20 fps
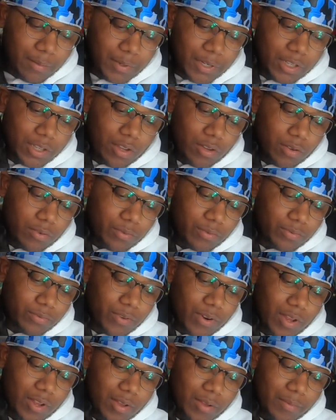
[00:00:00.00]
I'm gonna go
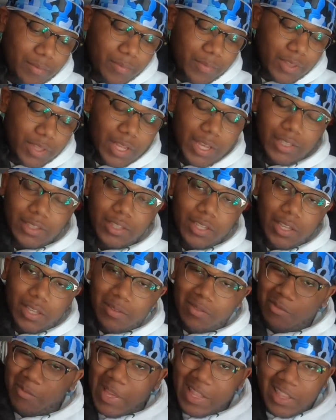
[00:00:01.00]
from like
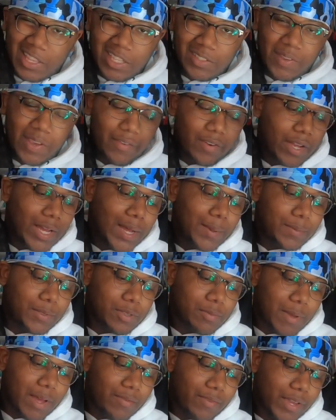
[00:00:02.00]
my least favorite up
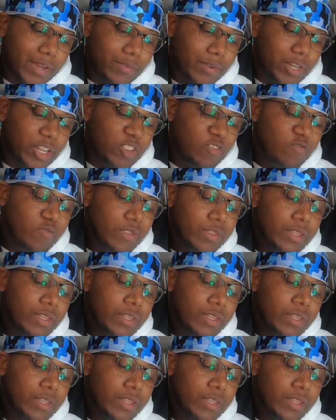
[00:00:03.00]
to my favorite,